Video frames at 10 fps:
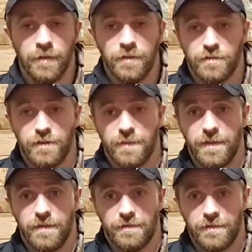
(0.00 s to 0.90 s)
so that
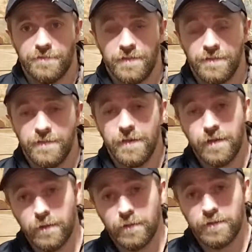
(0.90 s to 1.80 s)
made it tough to even get
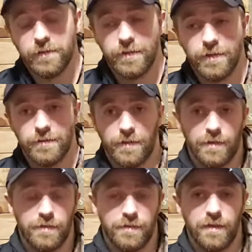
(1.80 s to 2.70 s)
out. And
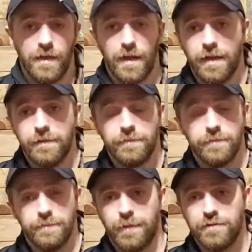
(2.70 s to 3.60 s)
then
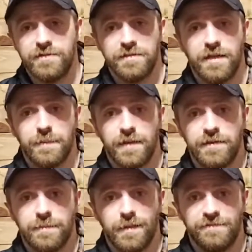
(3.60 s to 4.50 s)
most of the time I
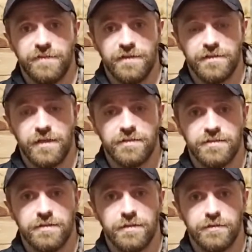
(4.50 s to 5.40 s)
tip up fish. I just
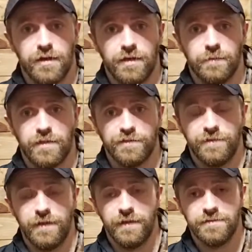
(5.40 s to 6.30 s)
sit in the truck and watch
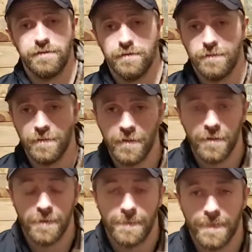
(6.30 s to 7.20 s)
flags,
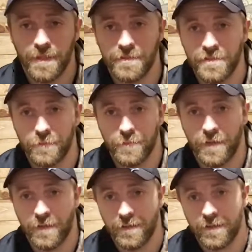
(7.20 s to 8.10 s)
So
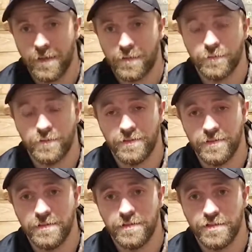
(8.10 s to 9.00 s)
I don't really
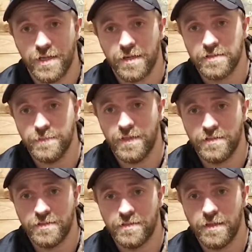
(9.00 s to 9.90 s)
need the shack so
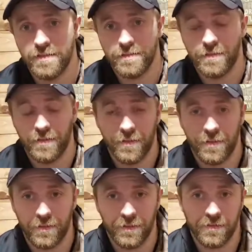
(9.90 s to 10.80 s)
much. It's nice to
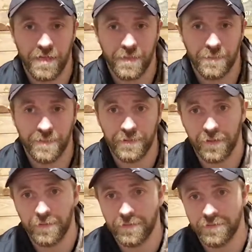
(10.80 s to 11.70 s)
like take people
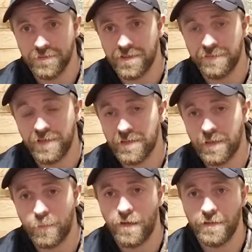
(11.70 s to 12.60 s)
out and stuff into
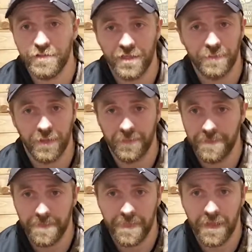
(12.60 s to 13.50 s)
that wanna jig, but
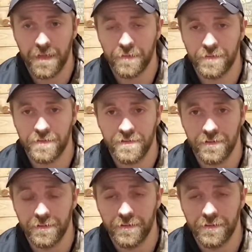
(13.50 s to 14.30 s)
I don't use it.